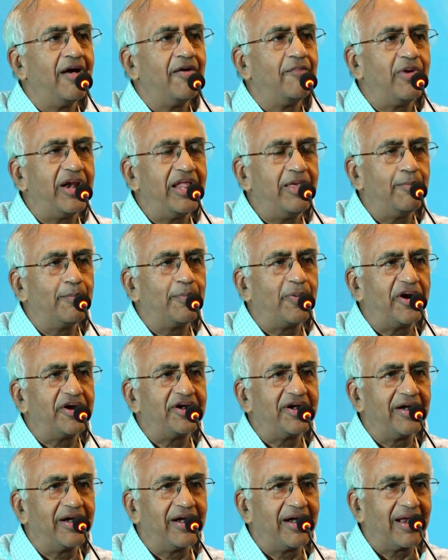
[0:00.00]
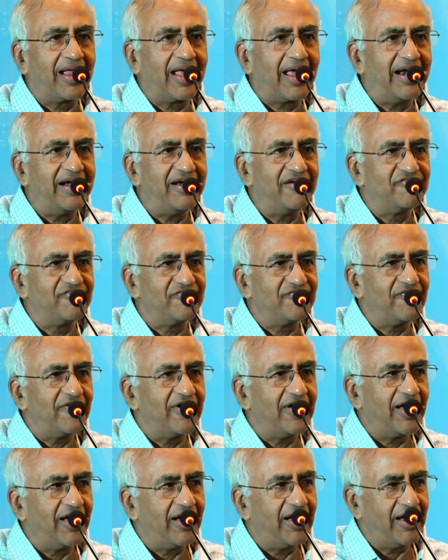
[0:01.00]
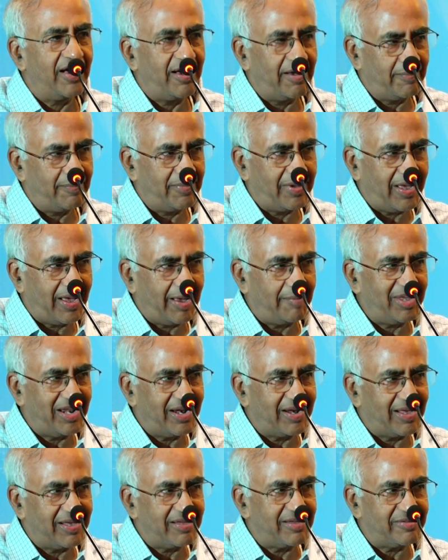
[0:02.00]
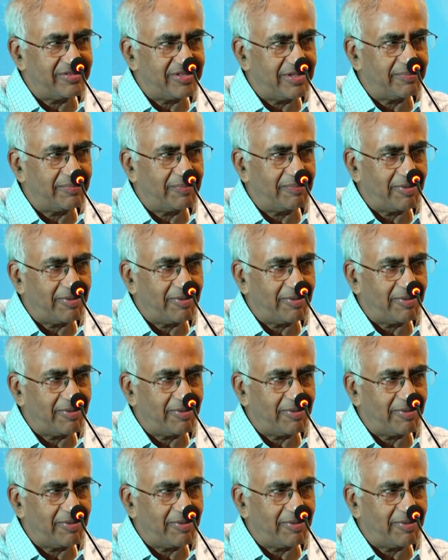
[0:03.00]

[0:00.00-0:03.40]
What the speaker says: very important kind of, the